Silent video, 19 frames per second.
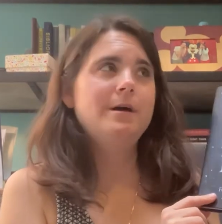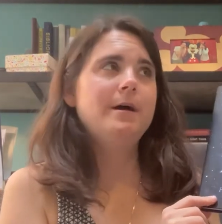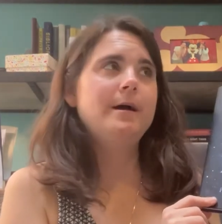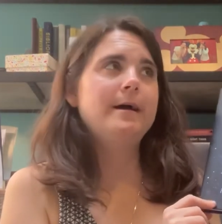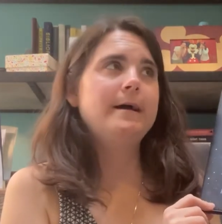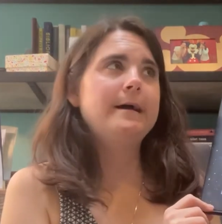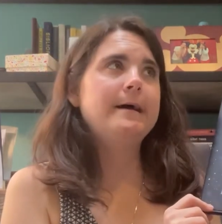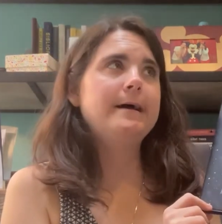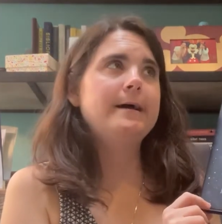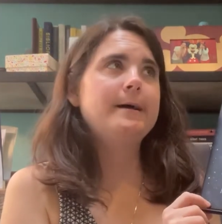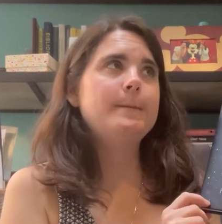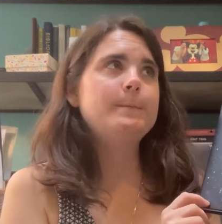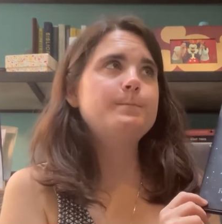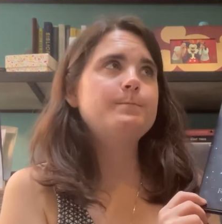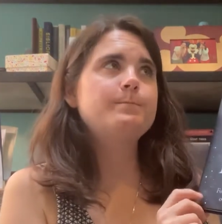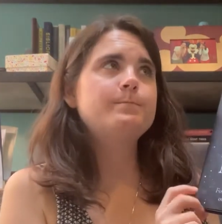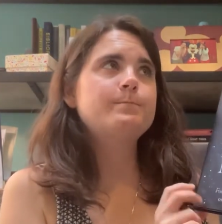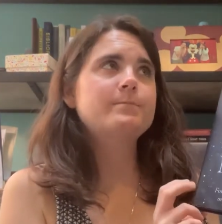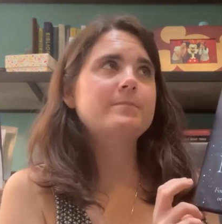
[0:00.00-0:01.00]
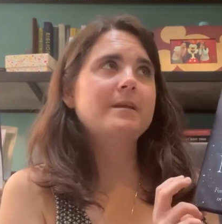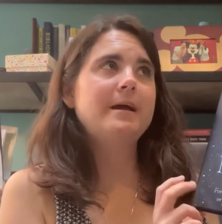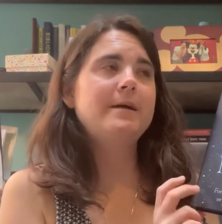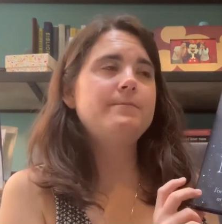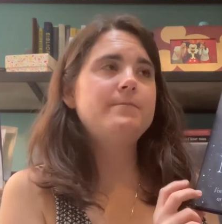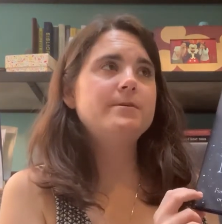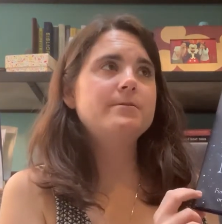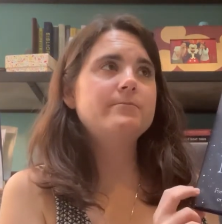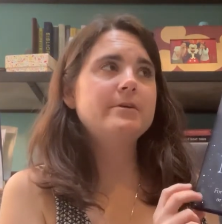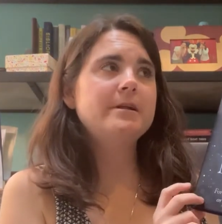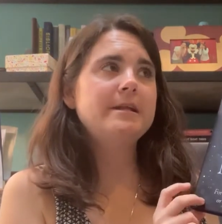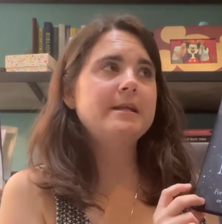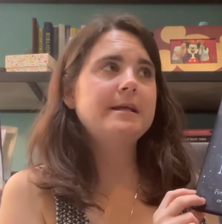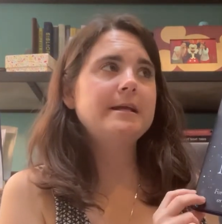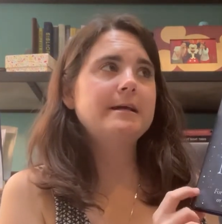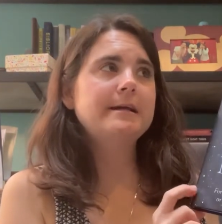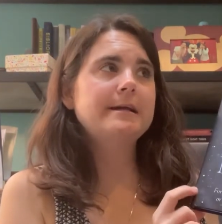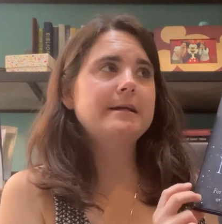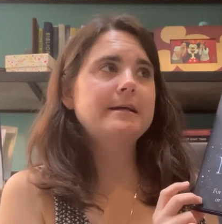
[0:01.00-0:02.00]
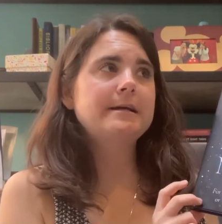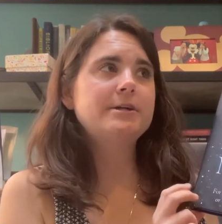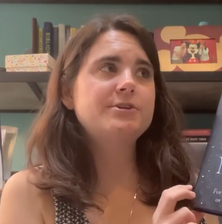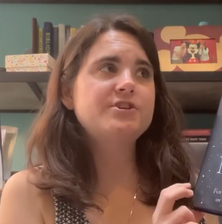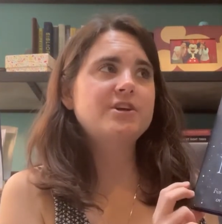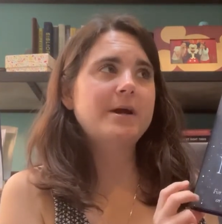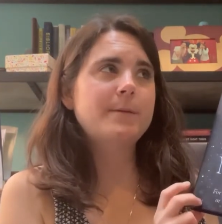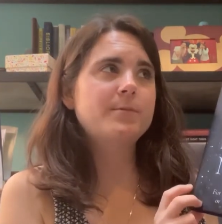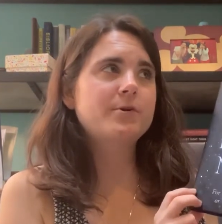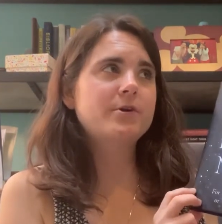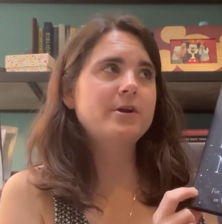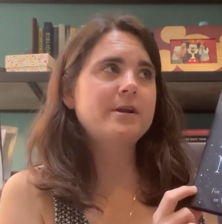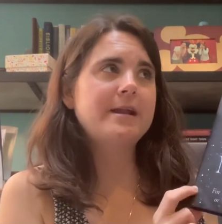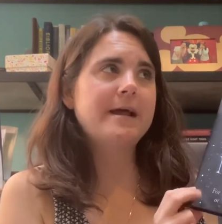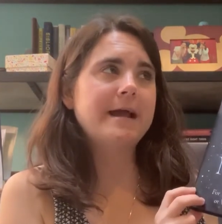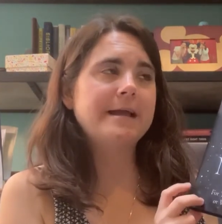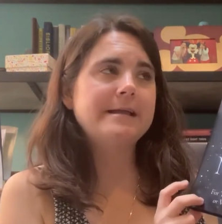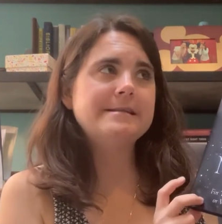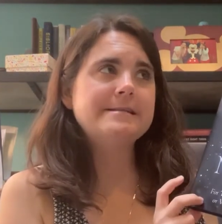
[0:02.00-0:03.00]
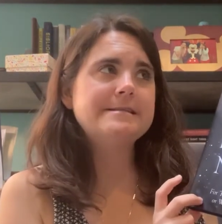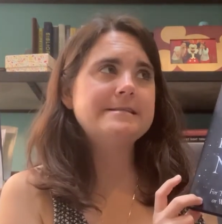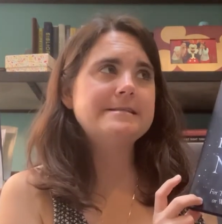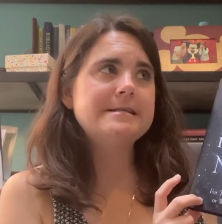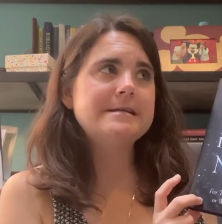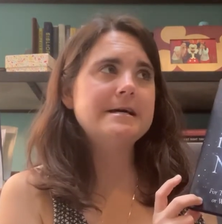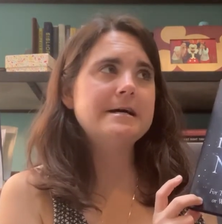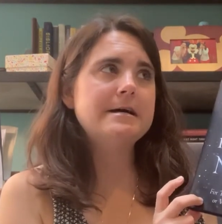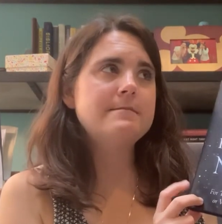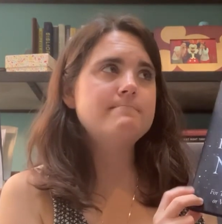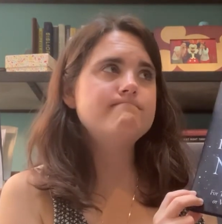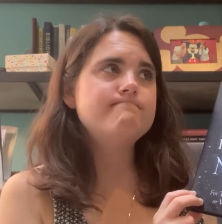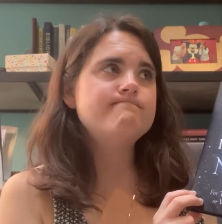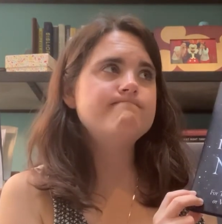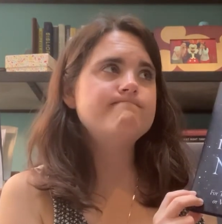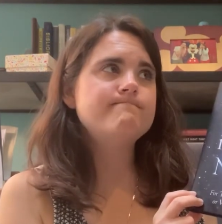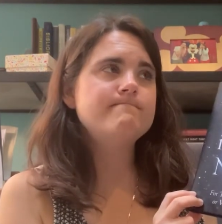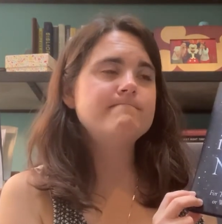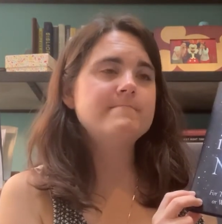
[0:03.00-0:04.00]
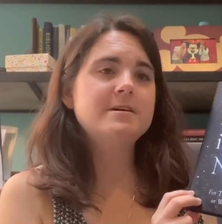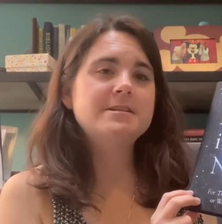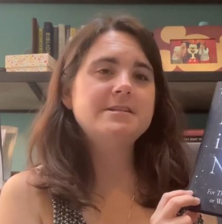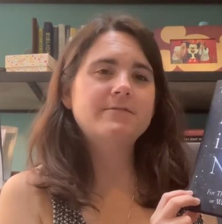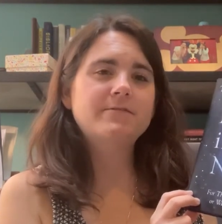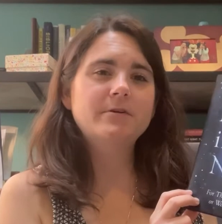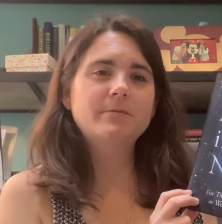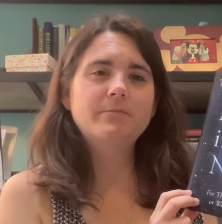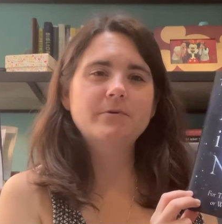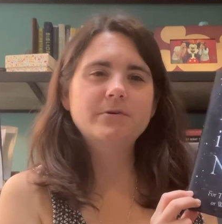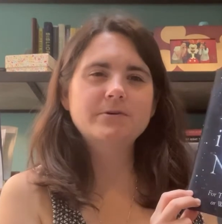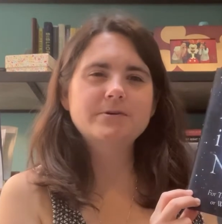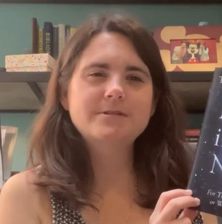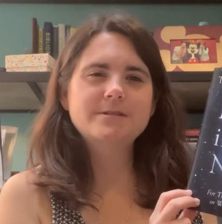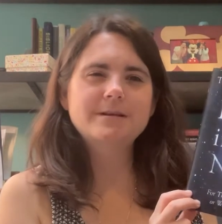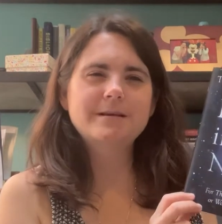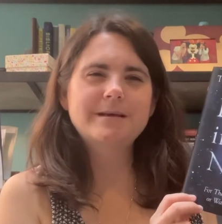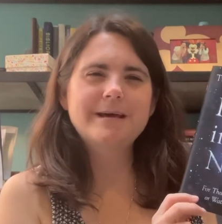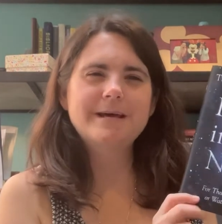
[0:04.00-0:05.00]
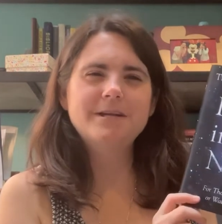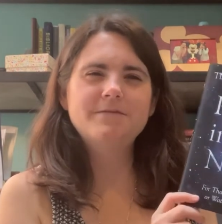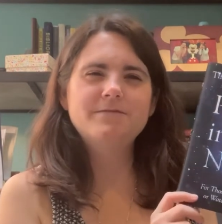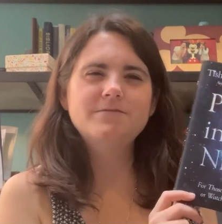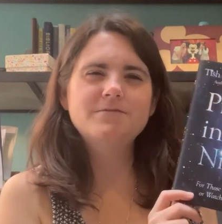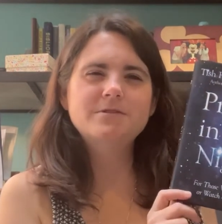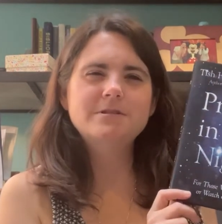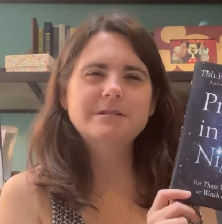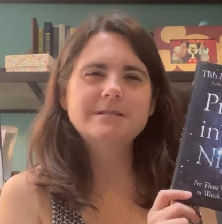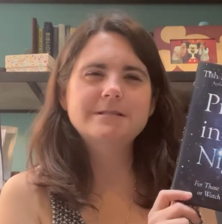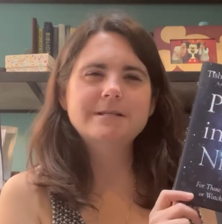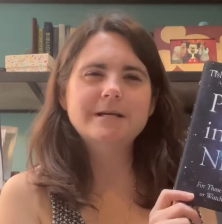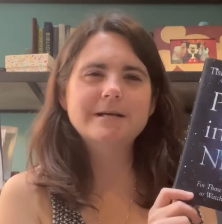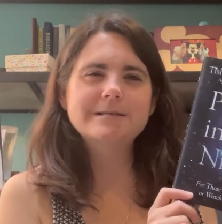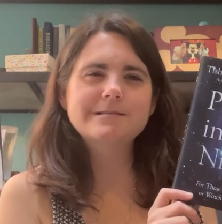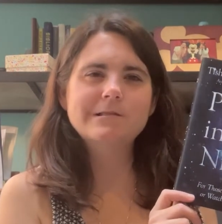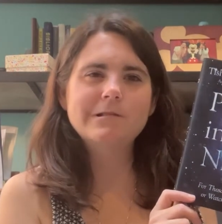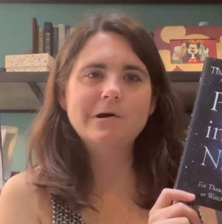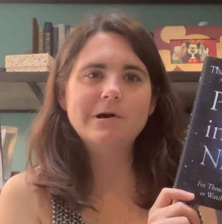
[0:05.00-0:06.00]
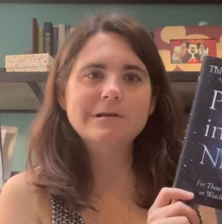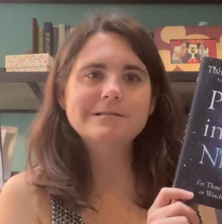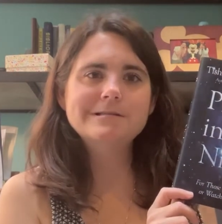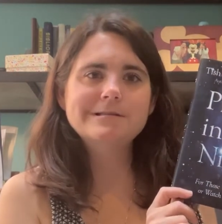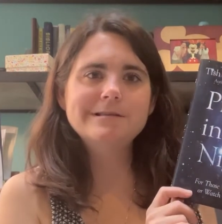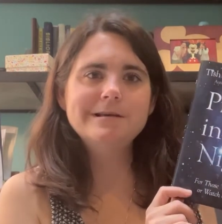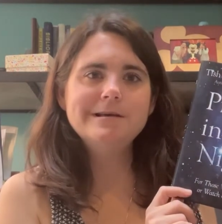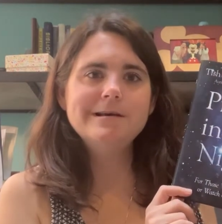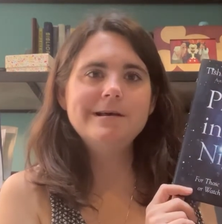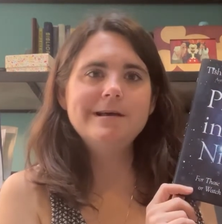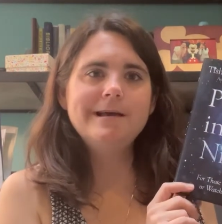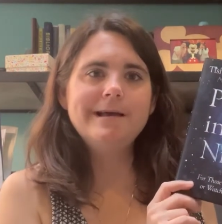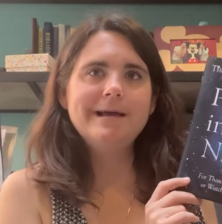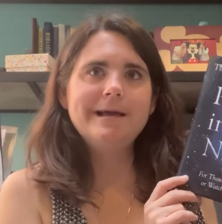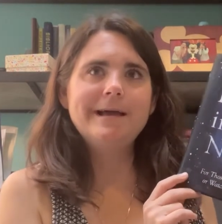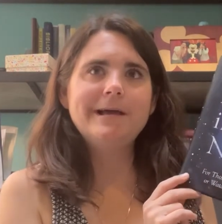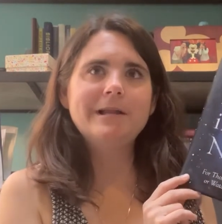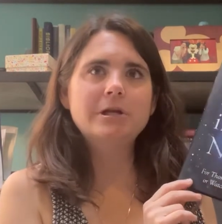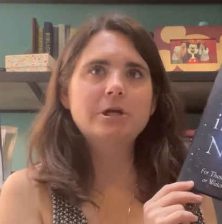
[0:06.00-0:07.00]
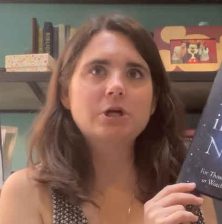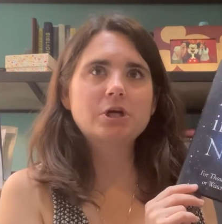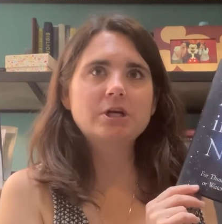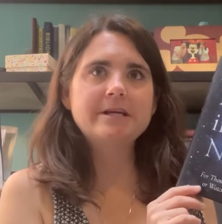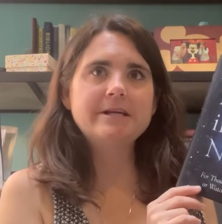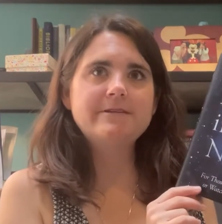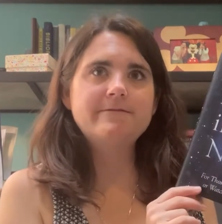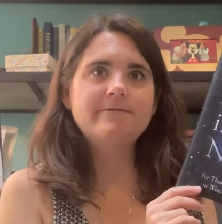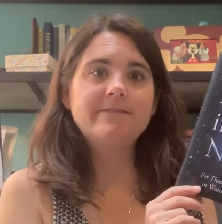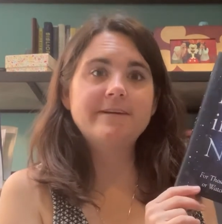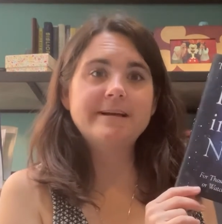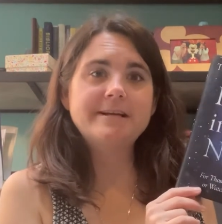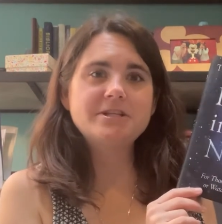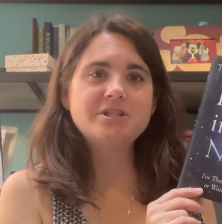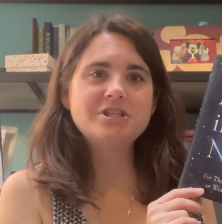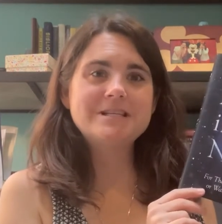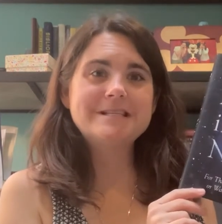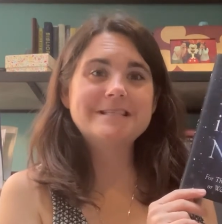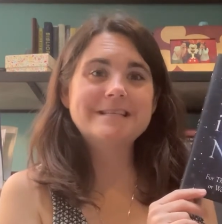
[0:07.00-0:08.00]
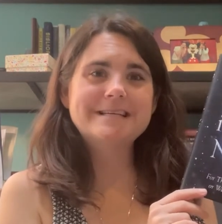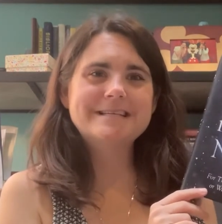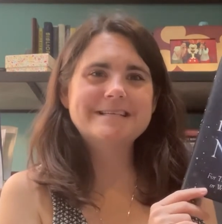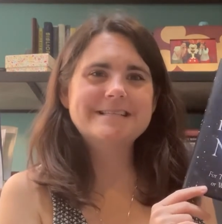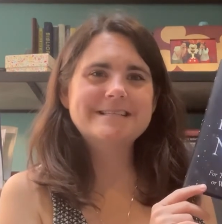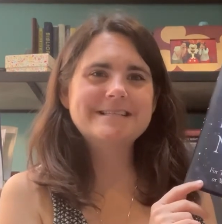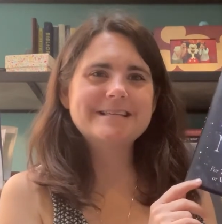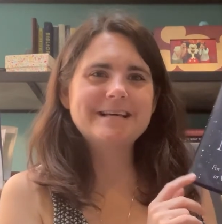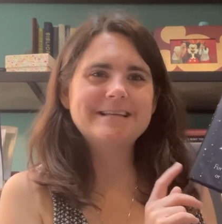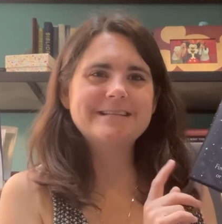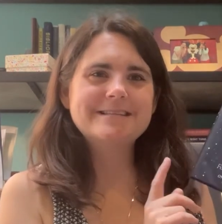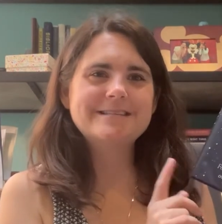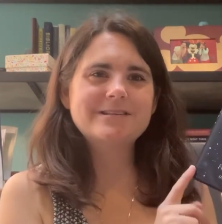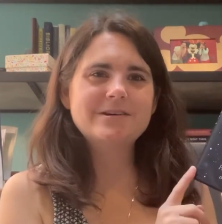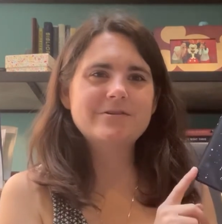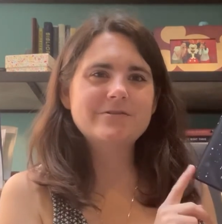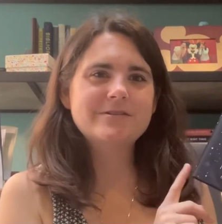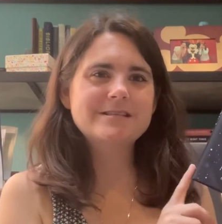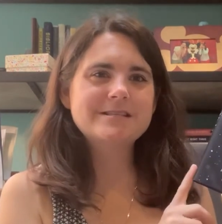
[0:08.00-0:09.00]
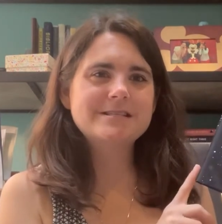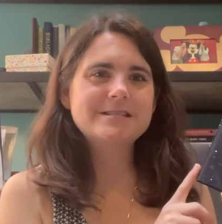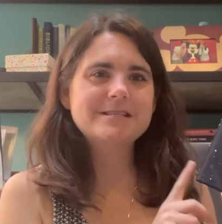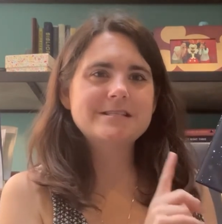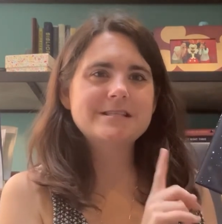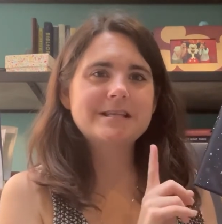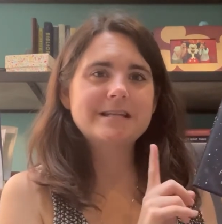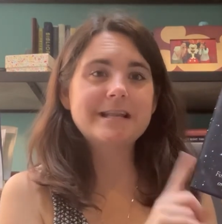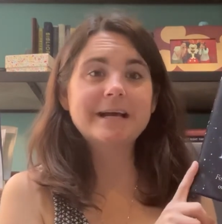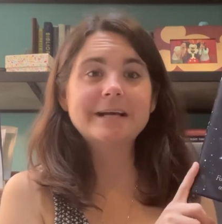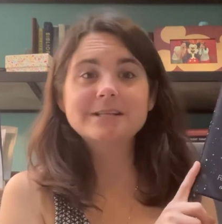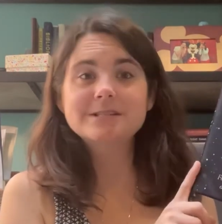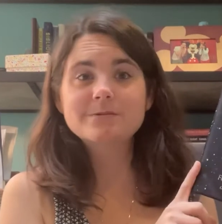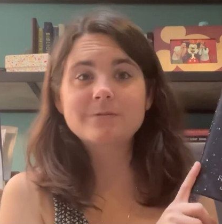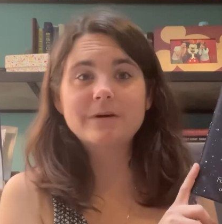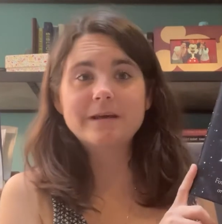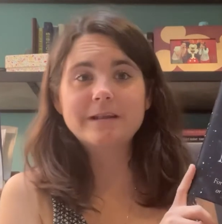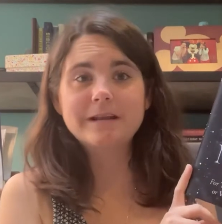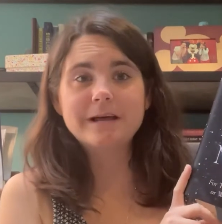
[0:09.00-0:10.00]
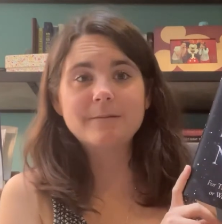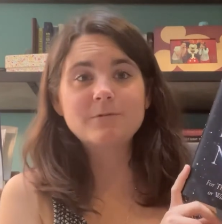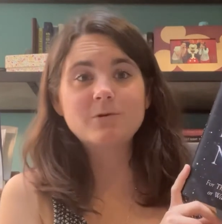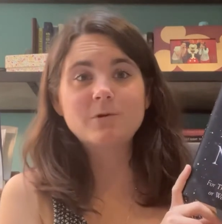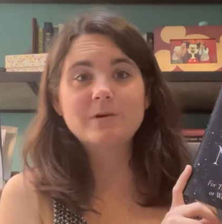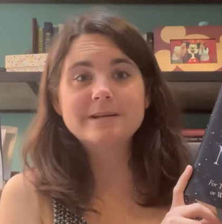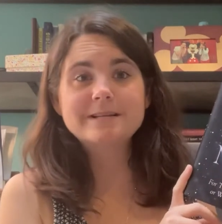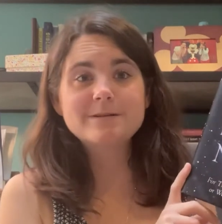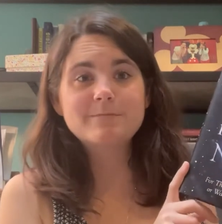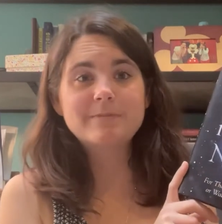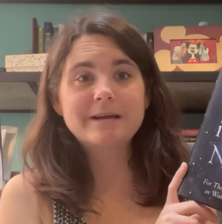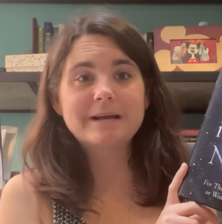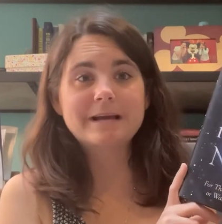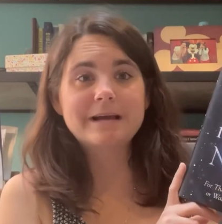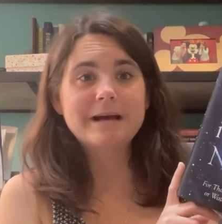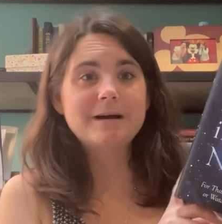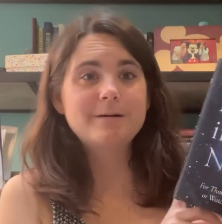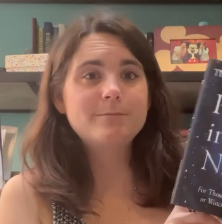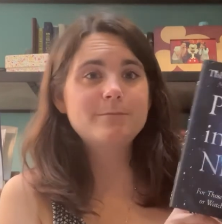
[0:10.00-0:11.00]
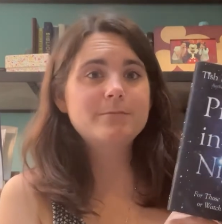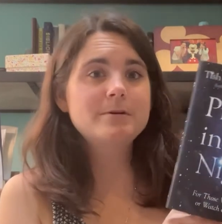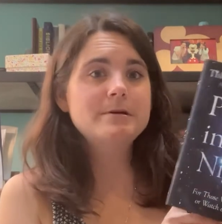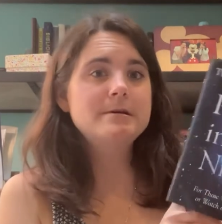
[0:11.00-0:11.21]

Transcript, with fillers: Um, I've been reading like a chapter a night in um, different books that kind of discuss loss and grief and Jesus. And so this is the next one I'm going to pick up.